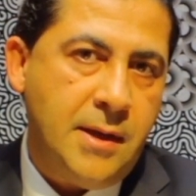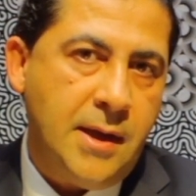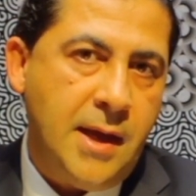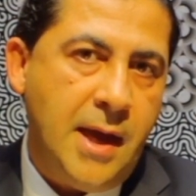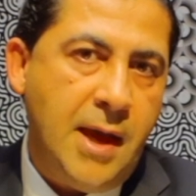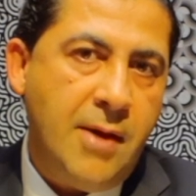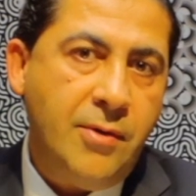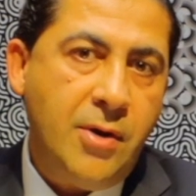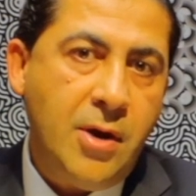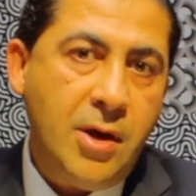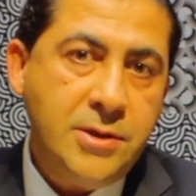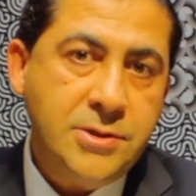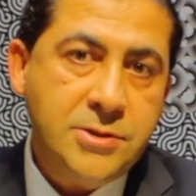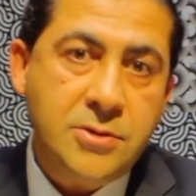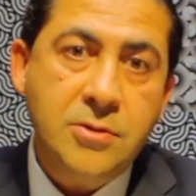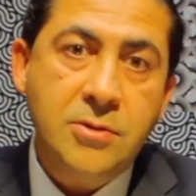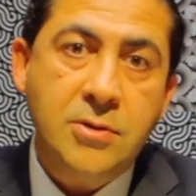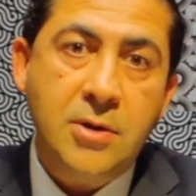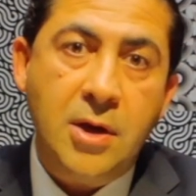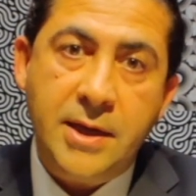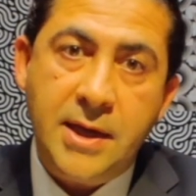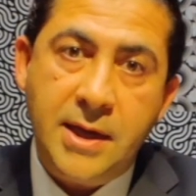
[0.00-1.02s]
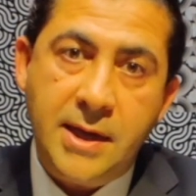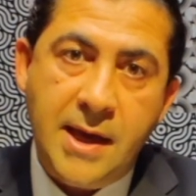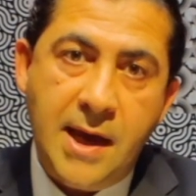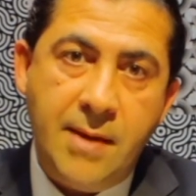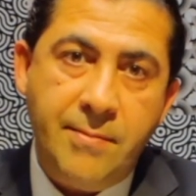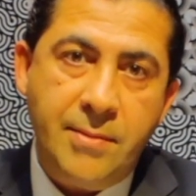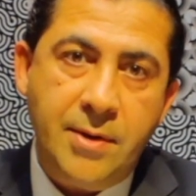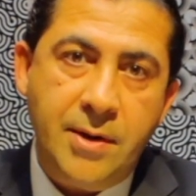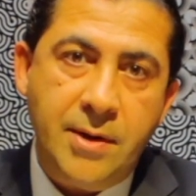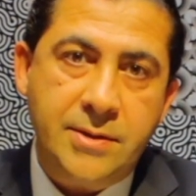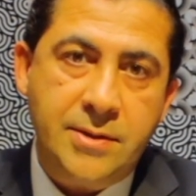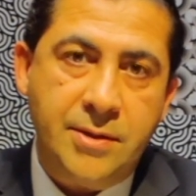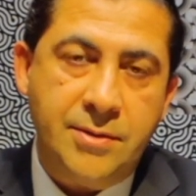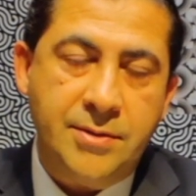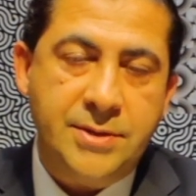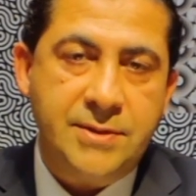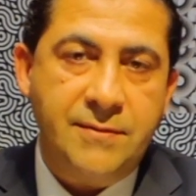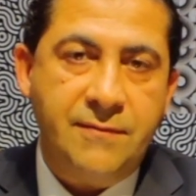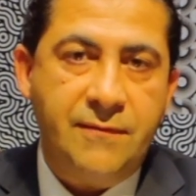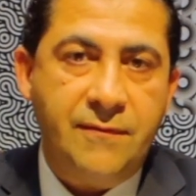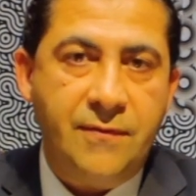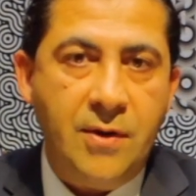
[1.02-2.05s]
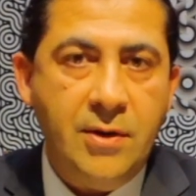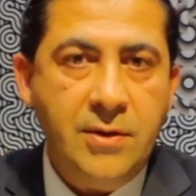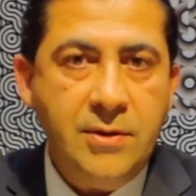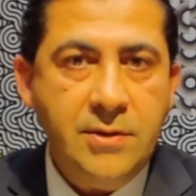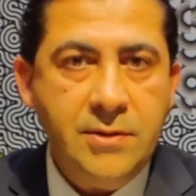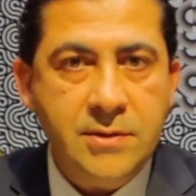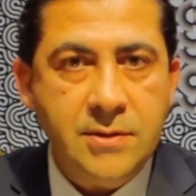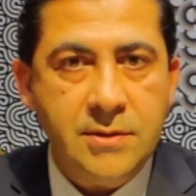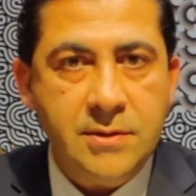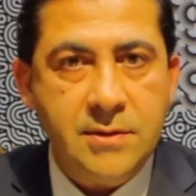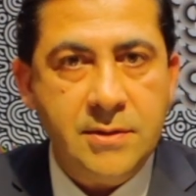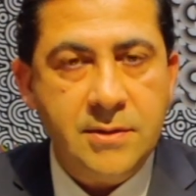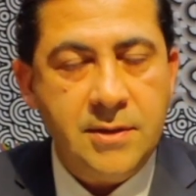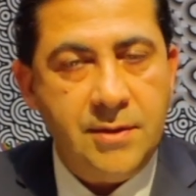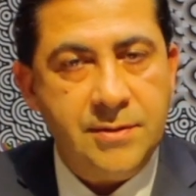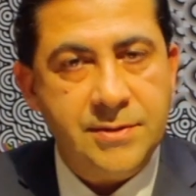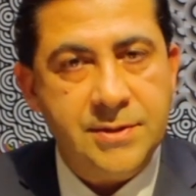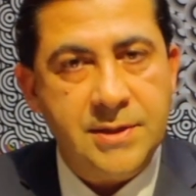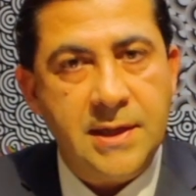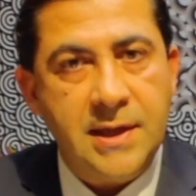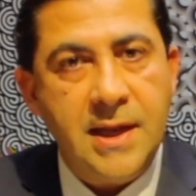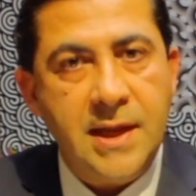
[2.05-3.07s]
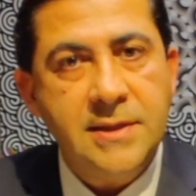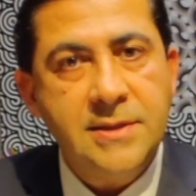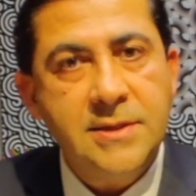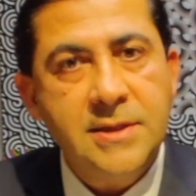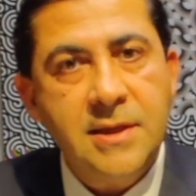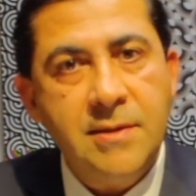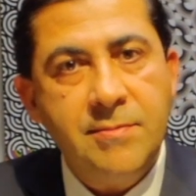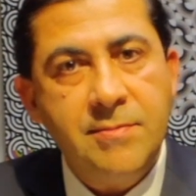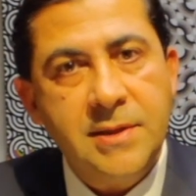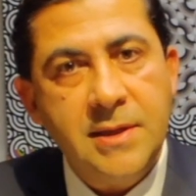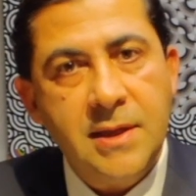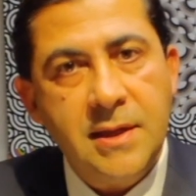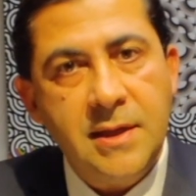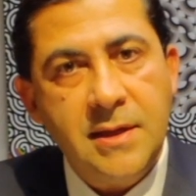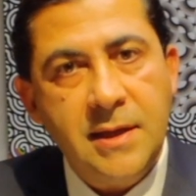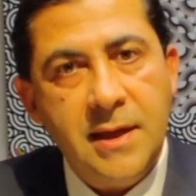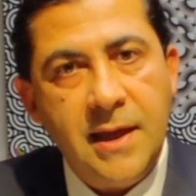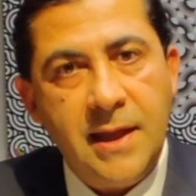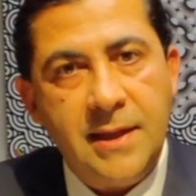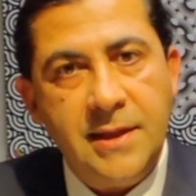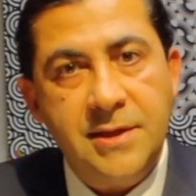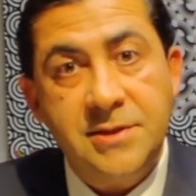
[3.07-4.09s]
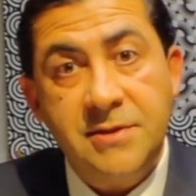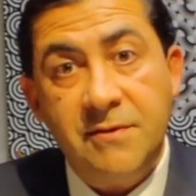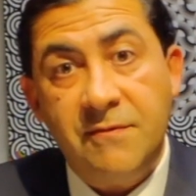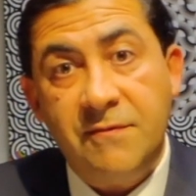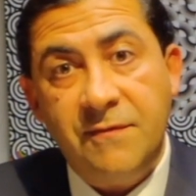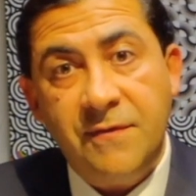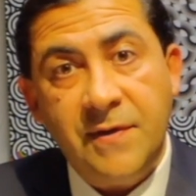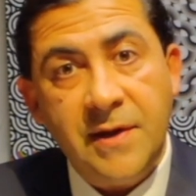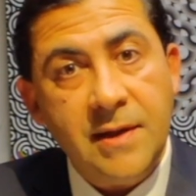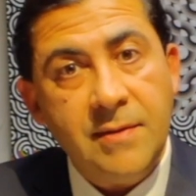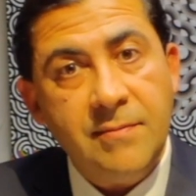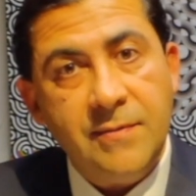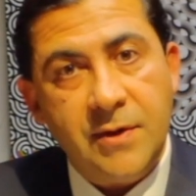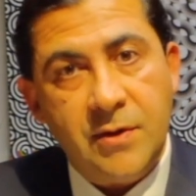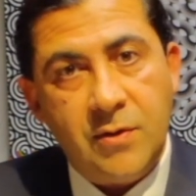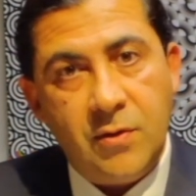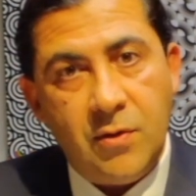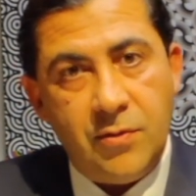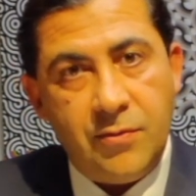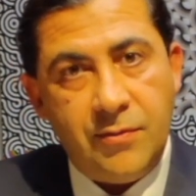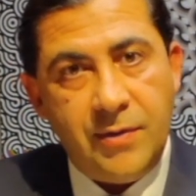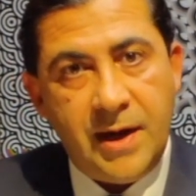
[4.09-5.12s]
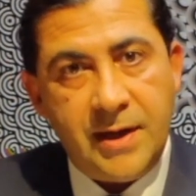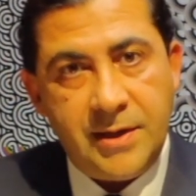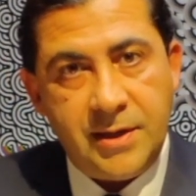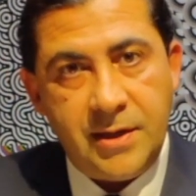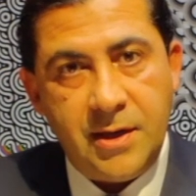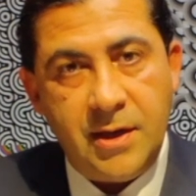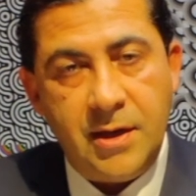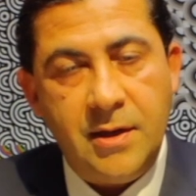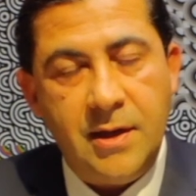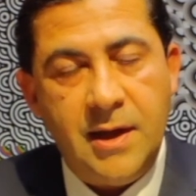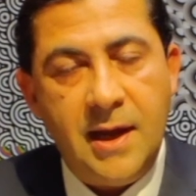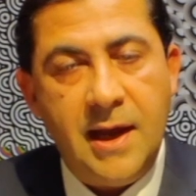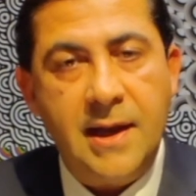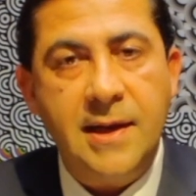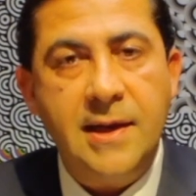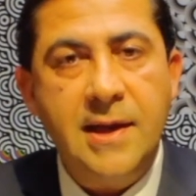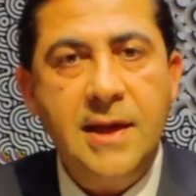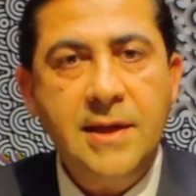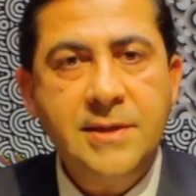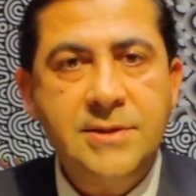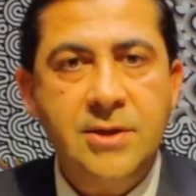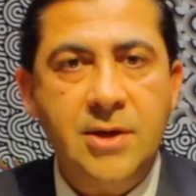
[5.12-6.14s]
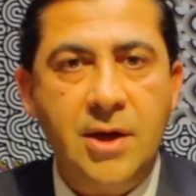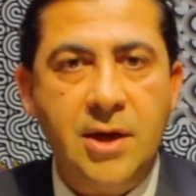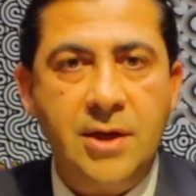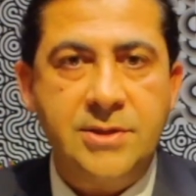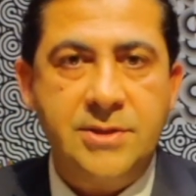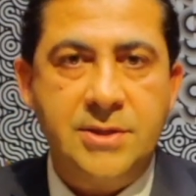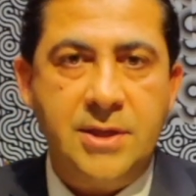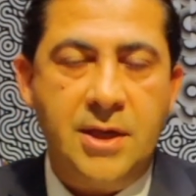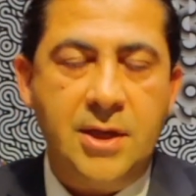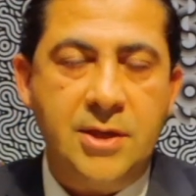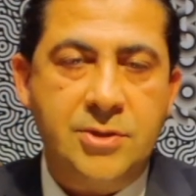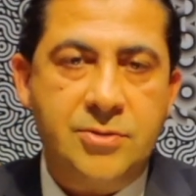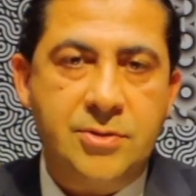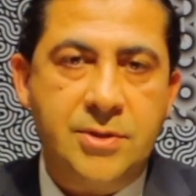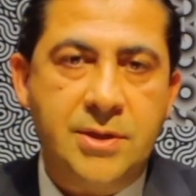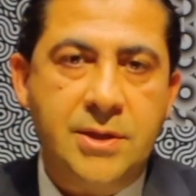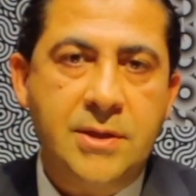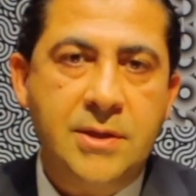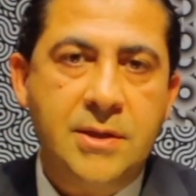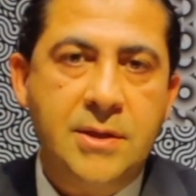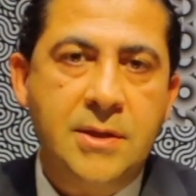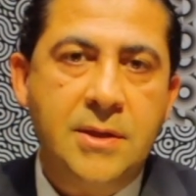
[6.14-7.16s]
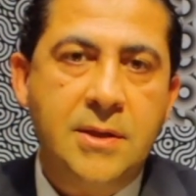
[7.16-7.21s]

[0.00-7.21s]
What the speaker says: Our eyes look like a camera. There is a front, there is a lens in the middle, and there's a film we call retina. And laser eye surgery